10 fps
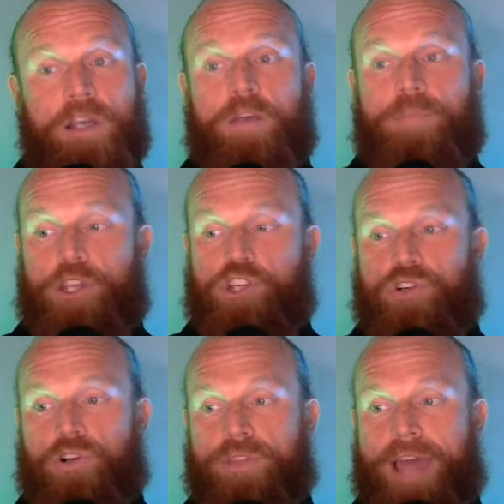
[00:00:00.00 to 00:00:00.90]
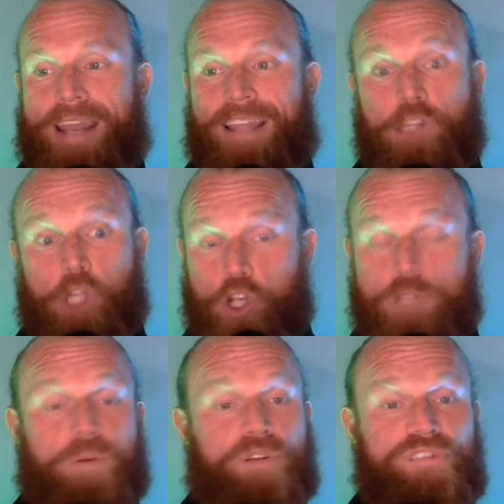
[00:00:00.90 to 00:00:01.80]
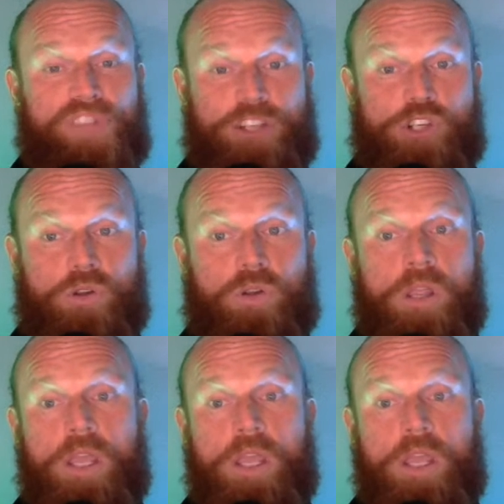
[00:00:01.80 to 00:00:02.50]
Make sure that it looks professional.